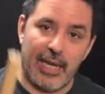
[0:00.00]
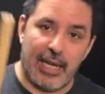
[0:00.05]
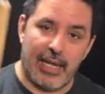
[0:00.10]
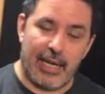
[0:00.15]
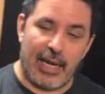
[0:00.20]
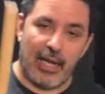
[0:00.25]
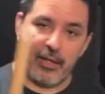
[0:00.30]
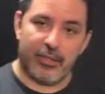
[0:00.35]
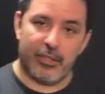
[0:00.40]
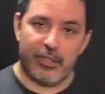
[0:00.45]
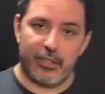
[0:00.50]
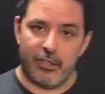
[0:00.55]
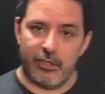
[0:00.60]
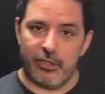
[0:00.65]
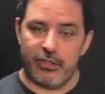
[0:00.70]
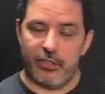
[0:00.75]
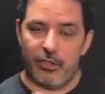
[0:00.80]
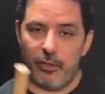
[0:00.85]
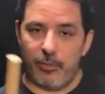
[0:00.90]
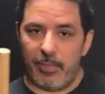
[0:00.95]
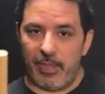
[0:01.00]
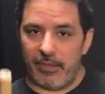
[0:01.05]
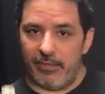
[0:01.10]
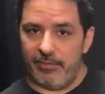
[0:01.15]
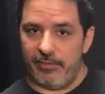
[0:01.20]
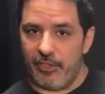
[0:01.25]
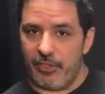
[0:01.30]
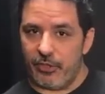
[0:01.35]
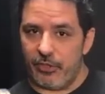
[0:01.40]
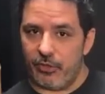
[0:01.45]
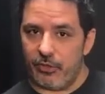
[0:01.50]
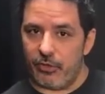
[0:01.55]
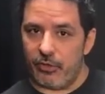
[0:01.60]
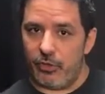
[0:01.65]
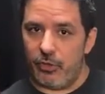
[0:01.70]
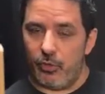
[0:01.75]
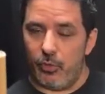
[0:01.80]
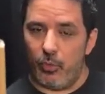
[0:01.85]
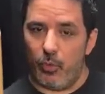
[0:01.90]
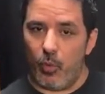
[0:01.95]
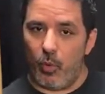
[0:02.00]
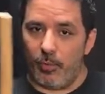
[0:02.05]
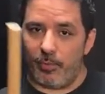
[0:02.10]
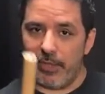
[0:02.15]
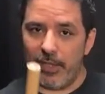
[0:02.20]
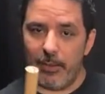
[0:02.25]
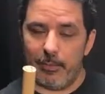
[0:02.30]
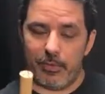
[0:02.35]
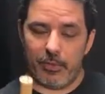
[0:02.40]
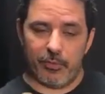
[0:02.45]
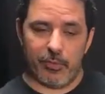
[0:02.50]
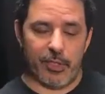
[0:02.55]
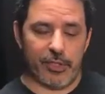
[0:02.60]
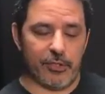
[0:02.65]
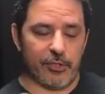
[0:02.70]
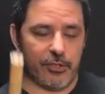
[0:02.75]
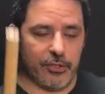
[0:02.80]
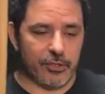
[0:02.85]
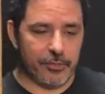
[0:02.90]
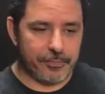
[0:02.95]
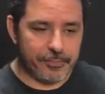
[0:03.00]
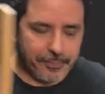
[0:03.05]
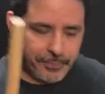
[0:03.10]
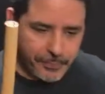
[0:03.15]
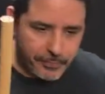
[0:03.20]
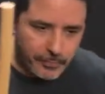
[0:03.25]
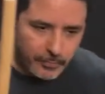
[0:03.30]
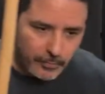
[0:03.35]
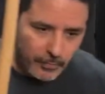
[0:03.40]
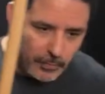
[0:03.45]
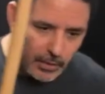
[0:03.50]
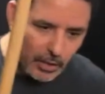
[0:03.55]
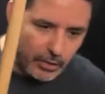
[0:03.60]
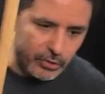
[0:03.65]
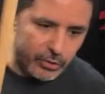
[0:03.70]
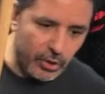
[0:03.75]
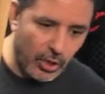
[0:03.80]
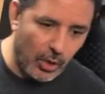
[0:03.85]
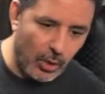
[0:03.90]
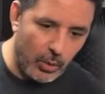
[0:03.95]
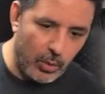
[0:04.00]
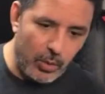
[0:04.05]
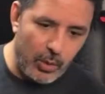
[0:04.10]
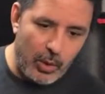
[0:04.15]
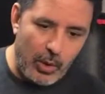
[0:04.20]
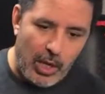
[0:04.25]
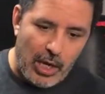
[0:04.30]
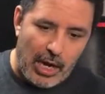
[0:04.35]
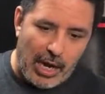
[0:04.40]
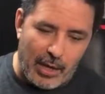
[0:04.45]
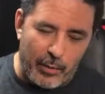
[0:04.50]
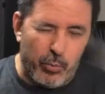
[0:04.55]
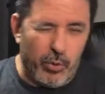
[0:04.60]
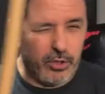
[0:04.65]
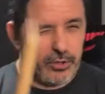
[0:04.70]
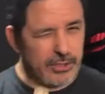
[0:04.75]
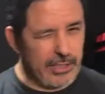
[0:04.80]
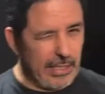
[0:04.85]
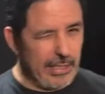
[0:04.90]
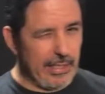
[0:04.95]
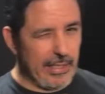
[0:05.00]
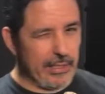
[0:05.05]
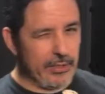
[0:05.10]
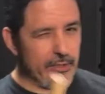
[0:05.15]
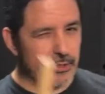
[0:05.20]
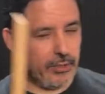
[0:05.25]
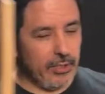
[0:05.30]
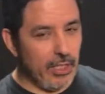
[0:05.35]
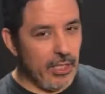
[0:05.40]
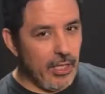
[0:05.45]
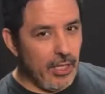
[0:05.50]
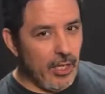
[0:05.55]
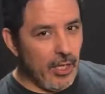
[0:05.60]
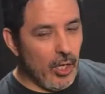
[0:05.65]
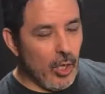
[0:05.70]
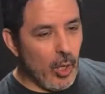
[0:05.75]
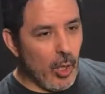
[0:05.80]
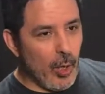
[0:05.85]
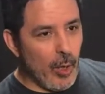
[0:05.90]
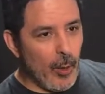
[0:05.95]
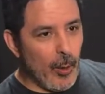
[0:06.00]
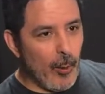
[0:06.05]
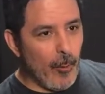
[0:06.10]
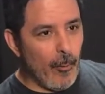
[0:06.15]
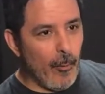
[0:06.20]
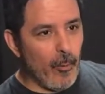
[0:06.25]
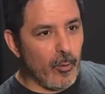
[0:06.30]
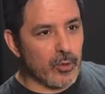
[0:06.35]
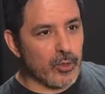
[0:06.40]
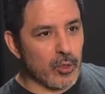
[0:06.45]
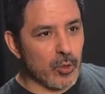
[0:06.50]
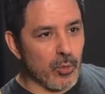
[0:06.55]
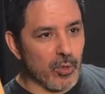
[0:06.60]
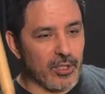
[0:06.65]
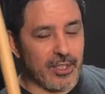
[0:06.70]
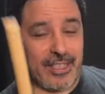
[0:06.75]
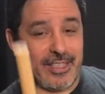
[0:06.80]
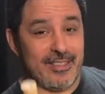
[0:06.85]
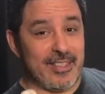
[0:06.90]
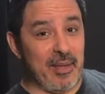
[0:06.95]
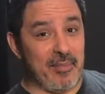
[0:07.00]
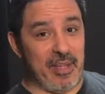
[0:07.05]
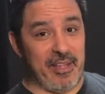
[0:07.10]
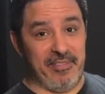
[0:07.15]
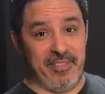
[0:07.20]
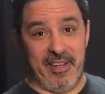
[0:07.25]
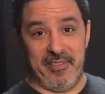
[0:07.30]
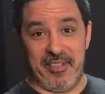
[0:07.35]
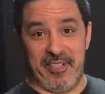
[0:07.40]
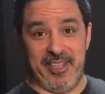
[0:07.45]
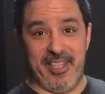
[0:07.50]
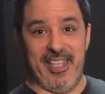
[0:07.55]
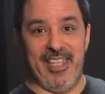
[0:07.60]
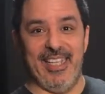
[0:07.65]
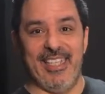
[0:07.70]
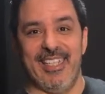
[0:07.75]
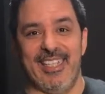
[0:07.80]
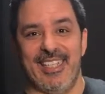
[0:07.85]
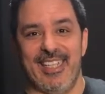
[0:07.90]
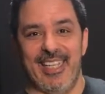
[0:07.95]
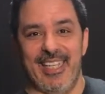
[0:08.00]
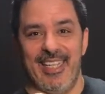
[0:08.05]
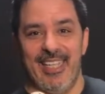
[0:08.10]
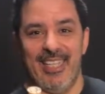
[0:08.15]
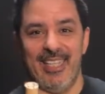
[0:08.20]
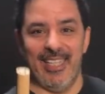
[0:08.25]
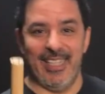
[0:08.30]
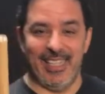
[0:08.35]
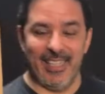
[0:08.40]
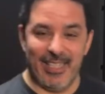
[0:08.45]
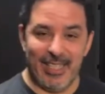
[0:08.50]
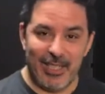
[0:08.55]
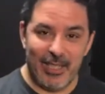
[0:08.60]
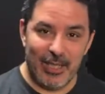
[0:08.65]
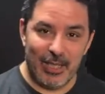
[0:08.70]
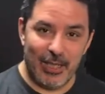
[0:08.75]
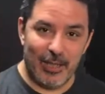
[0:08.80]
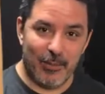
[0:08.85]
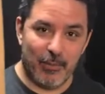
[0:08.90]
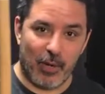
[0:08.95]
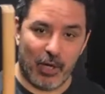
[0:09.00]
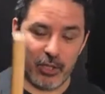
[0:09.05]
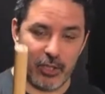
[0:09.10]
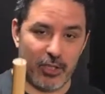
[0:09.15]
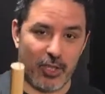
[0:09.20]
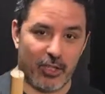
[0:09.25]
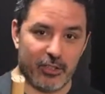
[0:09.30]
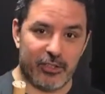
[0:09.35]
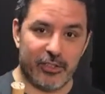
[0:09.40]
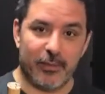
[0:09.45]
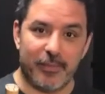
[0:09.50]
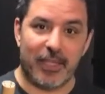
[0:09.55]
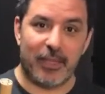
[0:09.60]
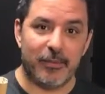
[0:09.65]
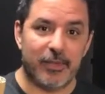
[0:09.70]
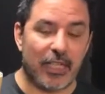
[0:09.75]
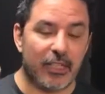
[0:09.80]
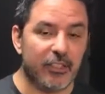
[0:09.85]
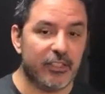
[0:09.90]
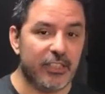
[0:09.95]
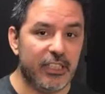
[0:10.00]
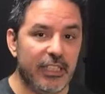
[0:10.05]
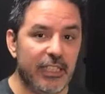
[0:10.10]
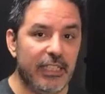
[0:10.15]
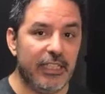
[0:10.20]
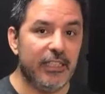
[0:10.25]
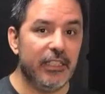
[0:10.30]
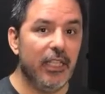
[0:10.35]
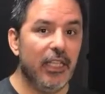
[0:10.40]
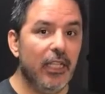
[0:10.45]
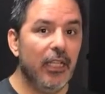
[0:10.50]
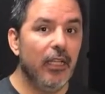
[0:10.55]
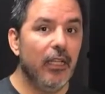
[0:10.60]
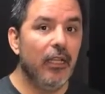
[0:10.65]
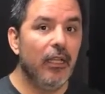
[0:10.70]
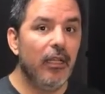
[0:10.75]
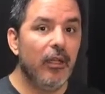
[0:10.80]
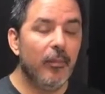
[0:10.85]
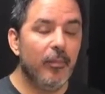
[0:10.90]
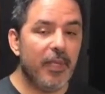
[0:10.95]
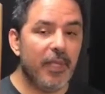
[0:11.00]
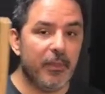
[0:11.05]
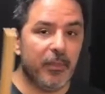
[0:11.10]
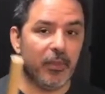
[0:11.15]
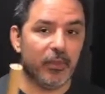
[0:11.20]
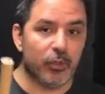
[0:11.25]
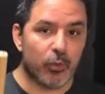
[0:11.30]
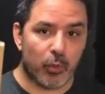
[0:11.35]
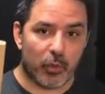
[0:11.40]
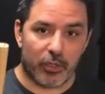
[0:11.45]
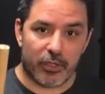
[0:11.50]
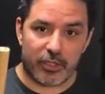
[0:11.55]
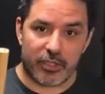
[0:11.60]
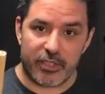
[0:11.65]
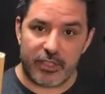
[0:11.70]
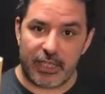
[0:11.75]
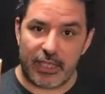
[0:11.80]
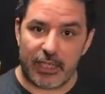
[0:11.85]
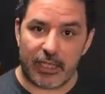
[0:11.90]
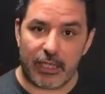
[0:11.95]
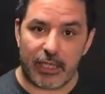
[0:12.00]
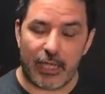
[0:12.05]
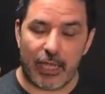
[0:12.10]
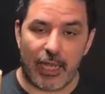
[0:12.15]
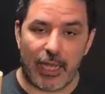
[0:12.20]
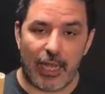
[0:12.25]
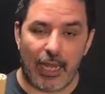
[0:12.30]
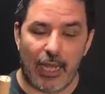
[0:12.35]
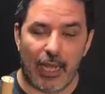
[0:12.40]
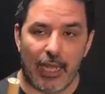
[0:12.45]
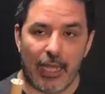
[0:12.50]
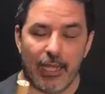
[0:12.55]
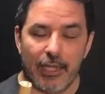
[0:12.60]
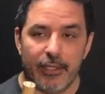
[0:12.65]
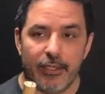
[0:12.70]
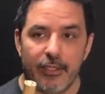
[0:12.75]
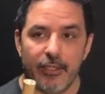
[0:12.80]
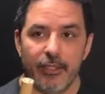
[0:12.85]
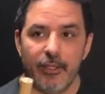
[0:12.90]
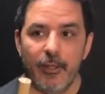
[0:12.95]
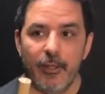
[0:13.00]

and how this is still beneficial to warming up the wrists. So, I will say this, twirling is not my favorite thing in martial arts. Sometimes I'll see people twirl the stick, and